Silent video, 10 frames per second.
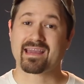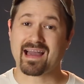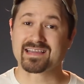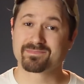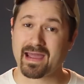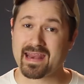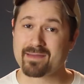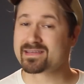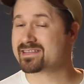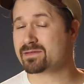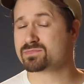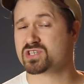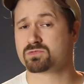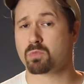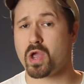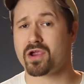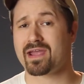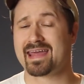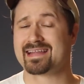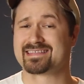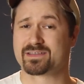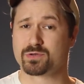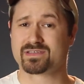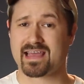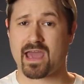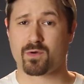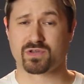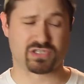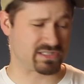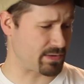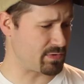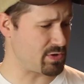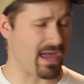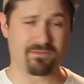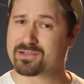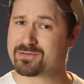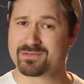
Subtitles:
Hey guys, my name is Tim Schmoyer, and it's Tuesday, which just like we do every